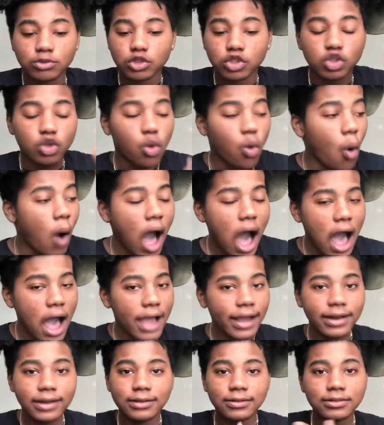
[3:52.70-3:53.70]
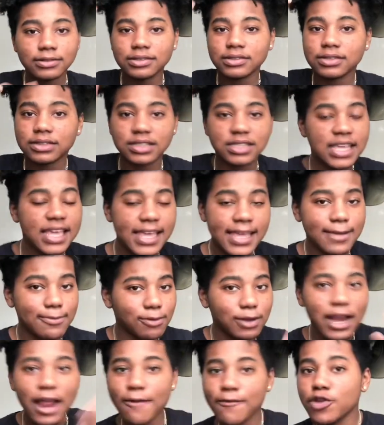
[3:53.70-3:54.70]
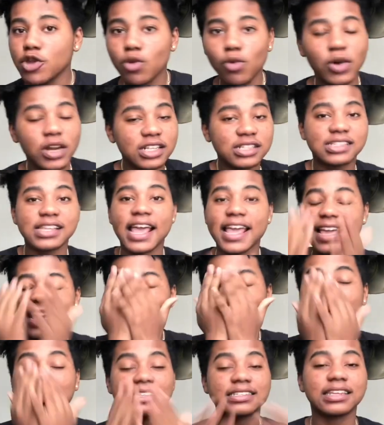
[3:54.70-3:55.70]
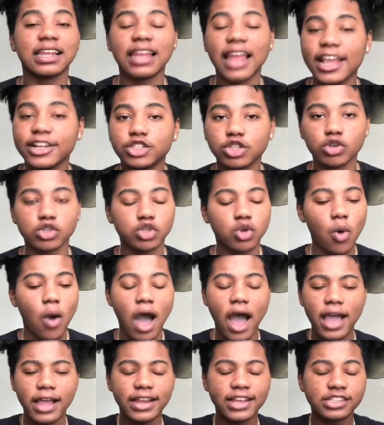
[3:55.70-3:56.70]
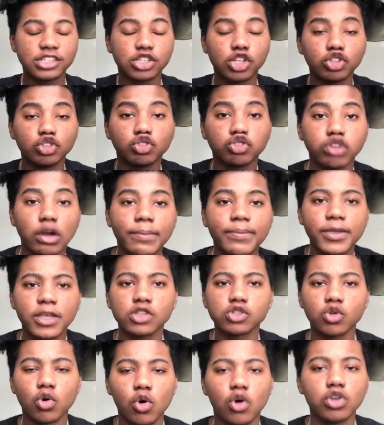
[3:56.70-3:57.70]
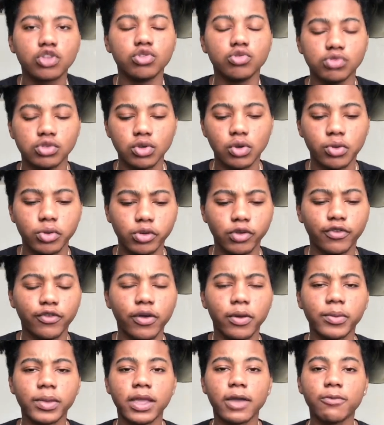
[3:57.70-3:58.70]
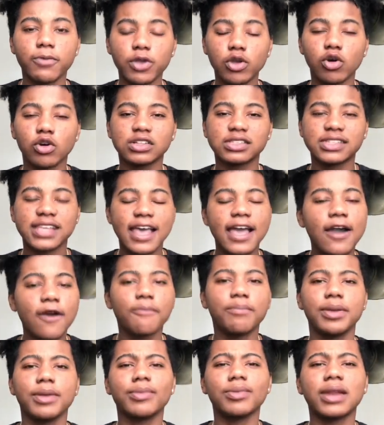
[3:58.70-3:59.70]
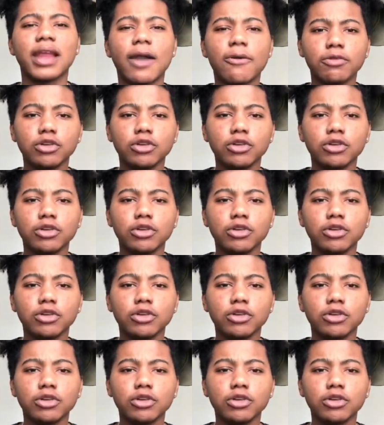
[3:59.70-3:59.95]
squad, team, whatever you want to say. or listen, Lightroo Squad is the drippiest on YouTube, you feel me? And we going to tell people that we